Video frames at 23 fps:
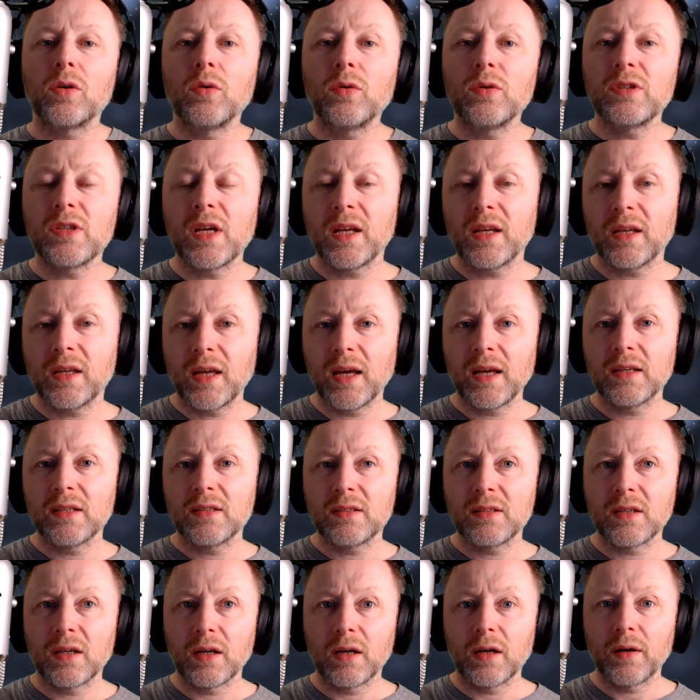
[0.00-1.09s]
Goes in and
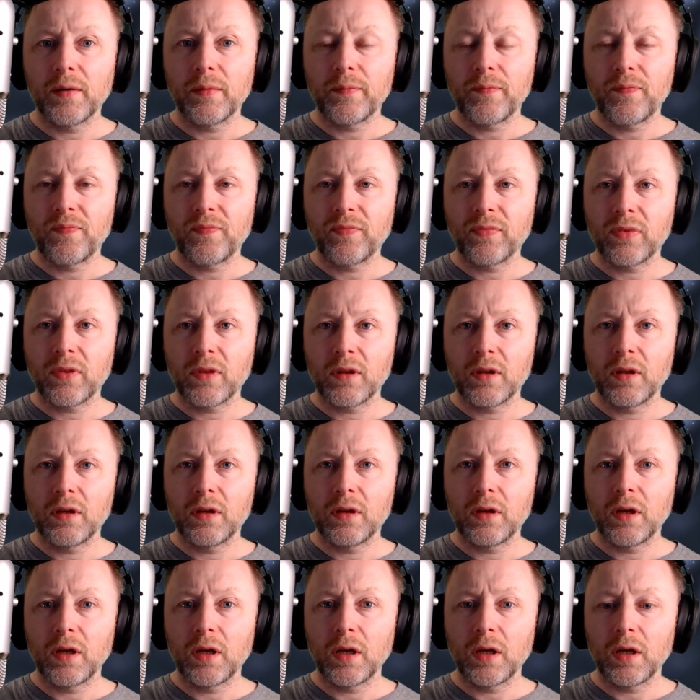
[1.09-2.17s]
gets a,
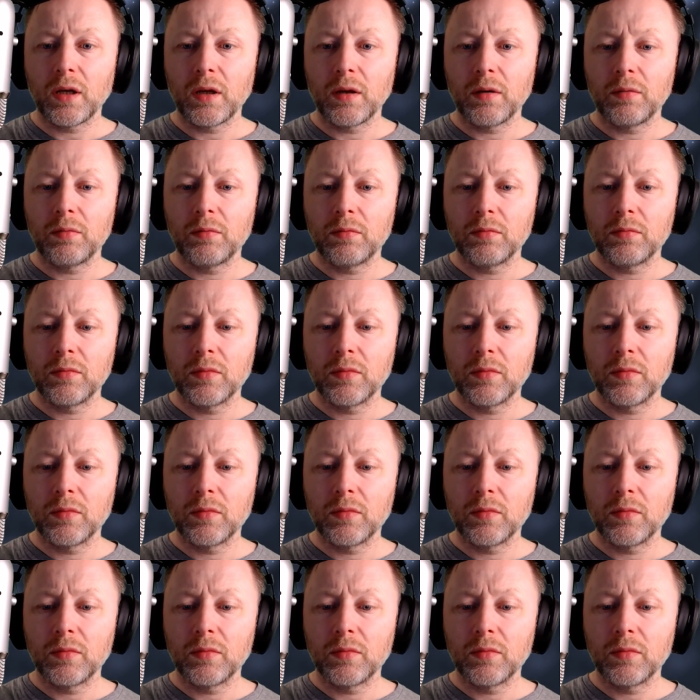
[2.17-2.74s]
uh,